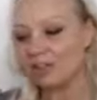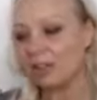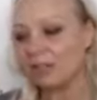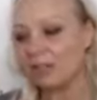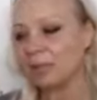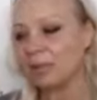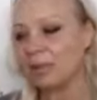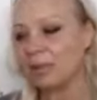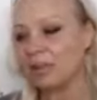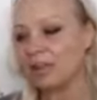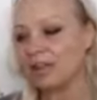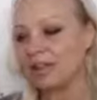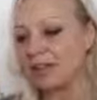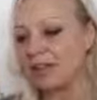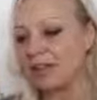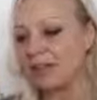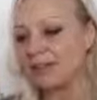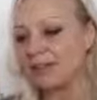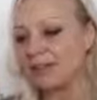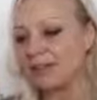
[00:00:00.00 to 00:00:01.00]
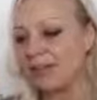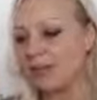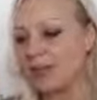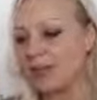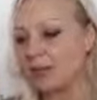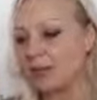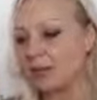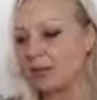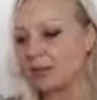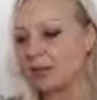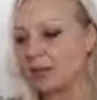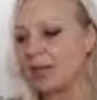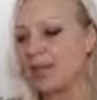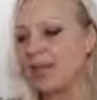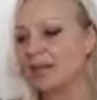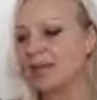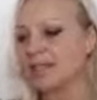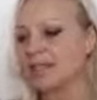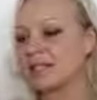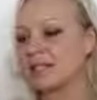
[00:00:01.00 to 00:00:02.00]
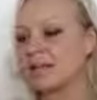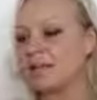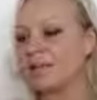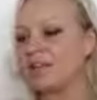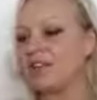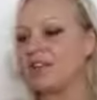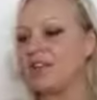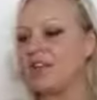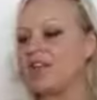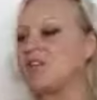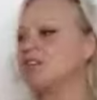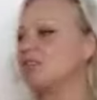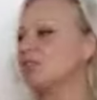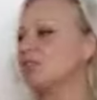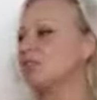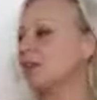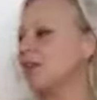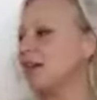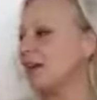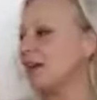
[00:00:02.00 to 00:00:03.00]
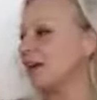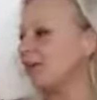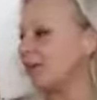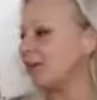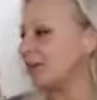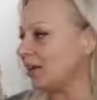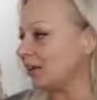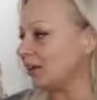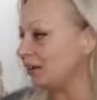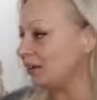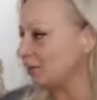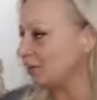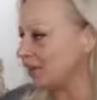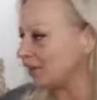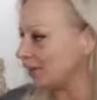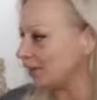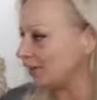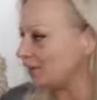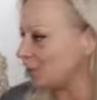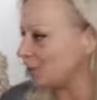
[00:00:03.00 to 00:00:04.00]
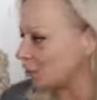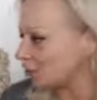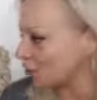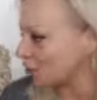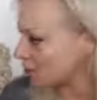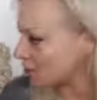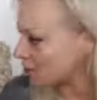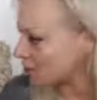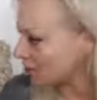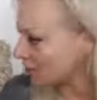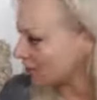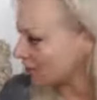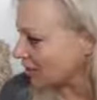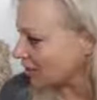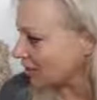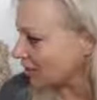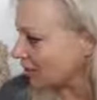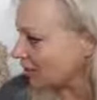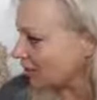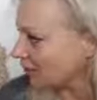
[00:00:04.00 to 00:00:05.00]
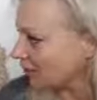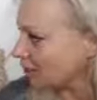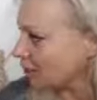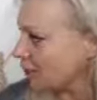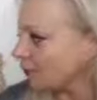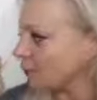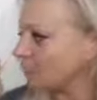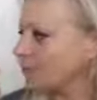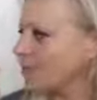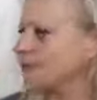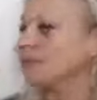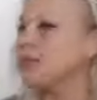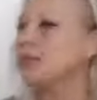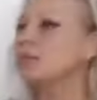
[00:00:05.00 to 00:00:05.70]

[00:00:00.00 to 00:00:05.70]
So there'll be things that fears around having what it is that you want in life,